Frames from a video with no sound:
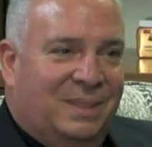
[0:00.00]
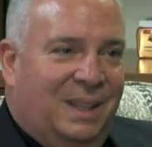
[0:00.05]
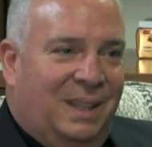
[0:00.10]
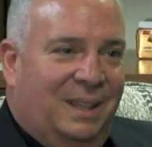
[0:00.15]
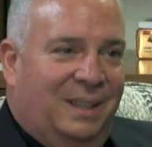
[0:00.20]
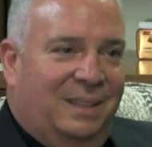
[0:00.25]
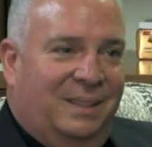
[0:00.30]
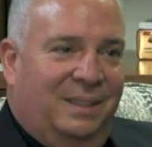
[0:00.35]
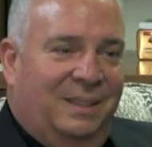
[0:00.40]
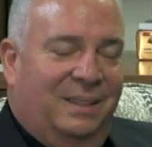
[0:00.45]

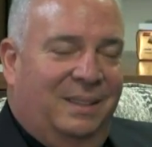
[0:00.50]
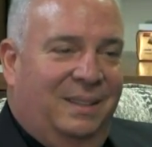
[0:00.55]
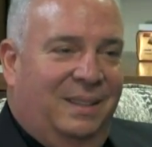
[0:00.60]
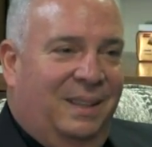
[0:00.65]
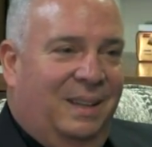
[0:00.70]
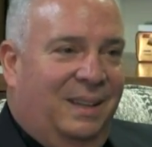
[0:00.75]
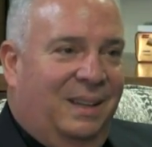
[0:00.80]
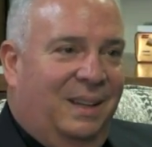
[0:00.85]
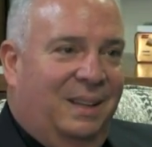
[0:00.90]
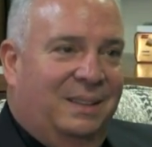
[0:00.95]
And
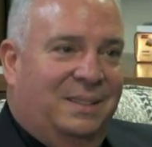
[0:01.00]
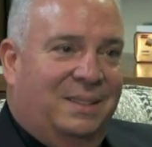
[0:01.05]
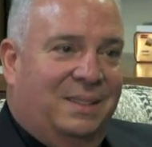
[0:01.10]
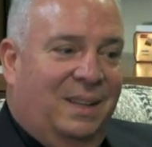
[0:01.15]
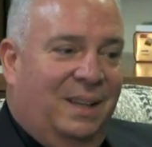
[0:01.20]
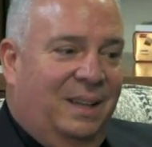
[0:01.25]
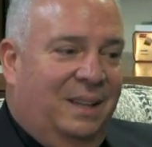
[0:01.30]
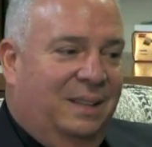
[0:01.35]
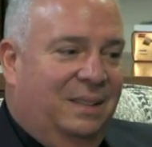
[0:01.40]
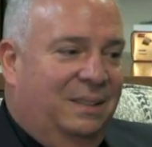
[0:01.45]
then I
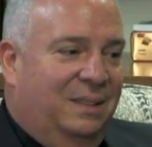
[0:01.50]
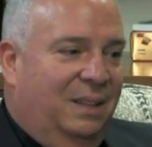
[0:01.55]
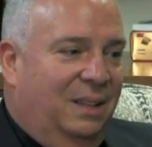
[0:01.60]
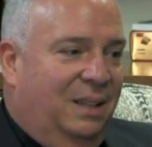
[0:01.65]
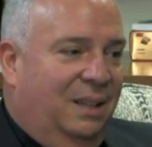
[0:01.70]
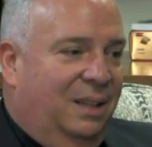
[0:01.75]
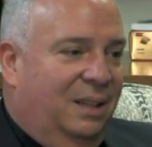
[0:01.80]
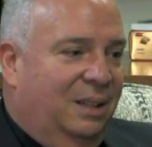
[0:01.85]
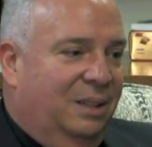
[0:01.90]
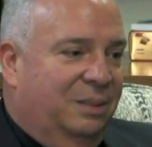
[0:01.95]
said,
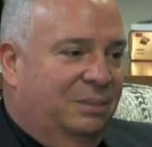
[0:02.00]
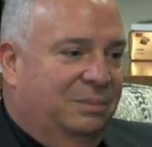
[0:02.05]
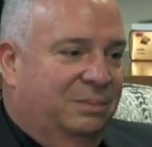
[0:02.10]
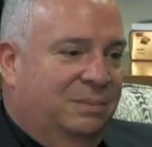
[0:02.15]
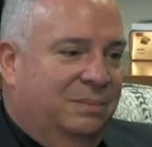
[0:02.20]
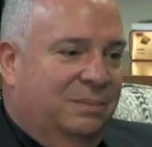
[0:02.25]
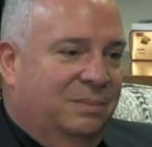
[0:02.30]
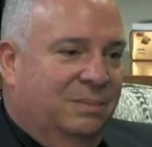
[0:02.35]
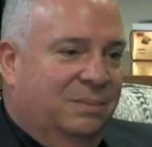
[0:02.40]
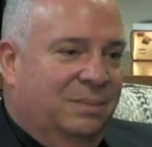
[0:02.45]

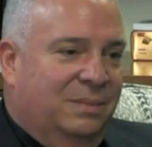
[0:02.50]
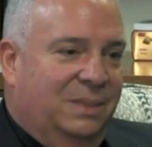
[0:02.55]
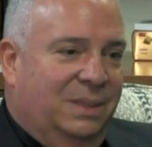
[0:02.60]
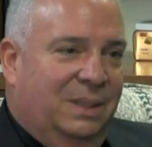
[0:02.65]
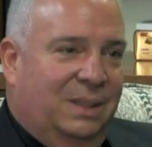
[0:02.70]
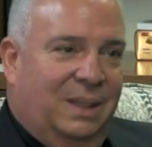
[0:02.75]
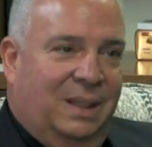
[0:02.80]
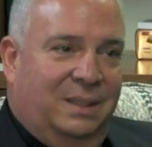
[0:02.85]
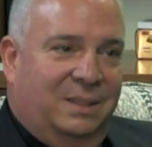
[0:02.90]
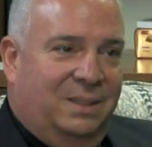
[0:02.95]
um,
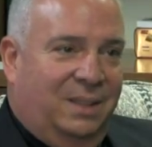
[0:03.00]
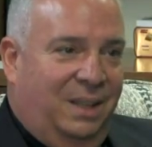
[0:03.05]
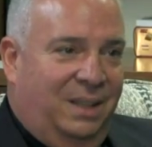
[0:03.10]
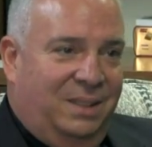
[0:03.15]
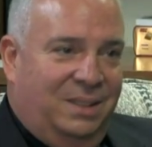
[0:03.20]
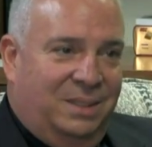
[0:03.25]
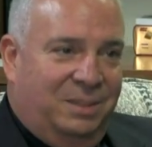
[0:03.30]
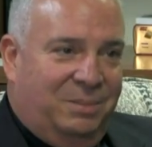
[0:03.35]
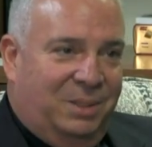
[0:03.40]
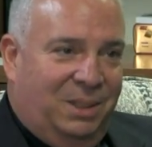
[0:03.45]
"You're not
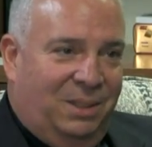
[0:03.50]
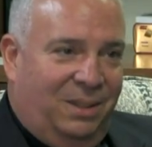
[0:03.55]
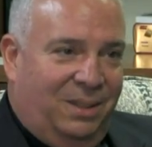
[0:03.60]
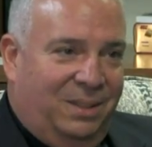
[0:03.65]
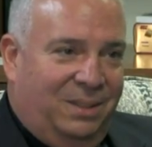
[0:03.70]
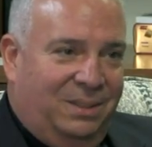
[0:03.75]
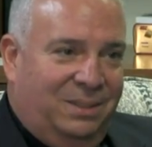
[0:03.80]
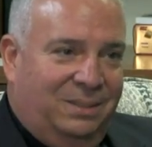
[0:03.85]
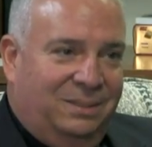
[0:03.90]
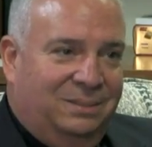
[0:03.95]
changing me,
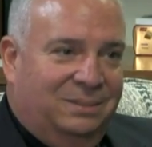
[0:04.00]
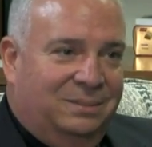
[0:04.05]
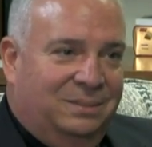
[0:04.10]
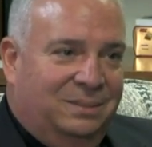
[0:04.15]
are you?"